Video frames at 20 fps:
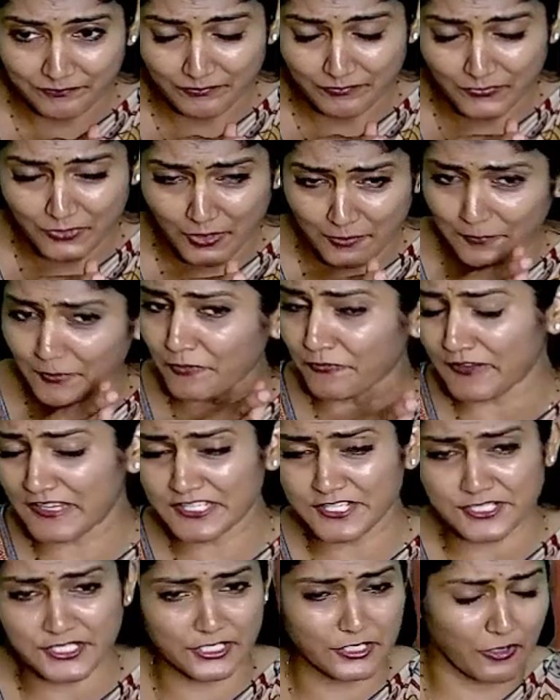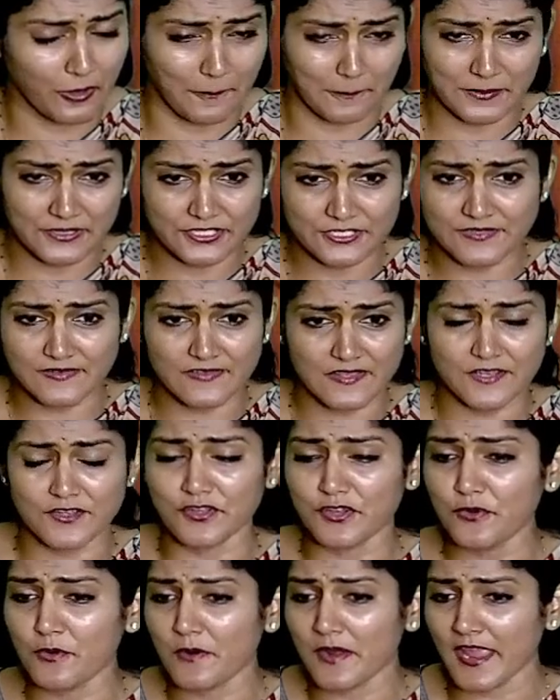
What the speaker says: professional competence and due care,